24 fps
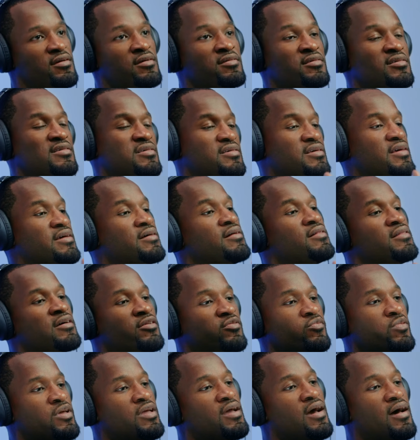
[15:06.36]
a skill that
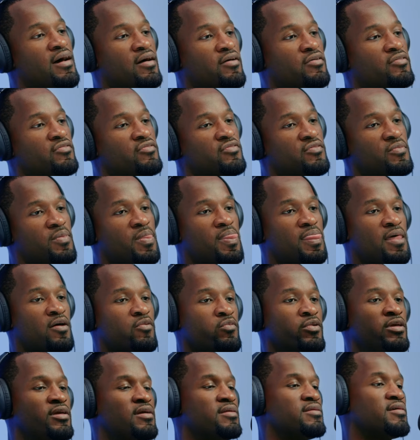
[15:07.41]
we have that
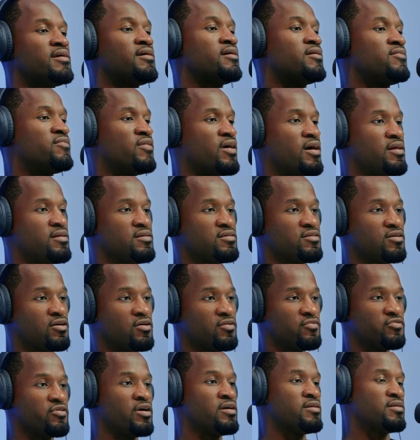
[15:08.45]
we can take advantage
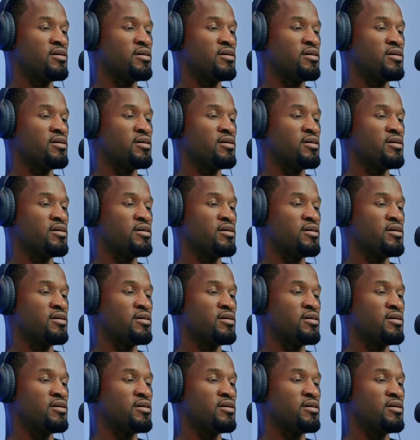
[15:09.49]
of, right?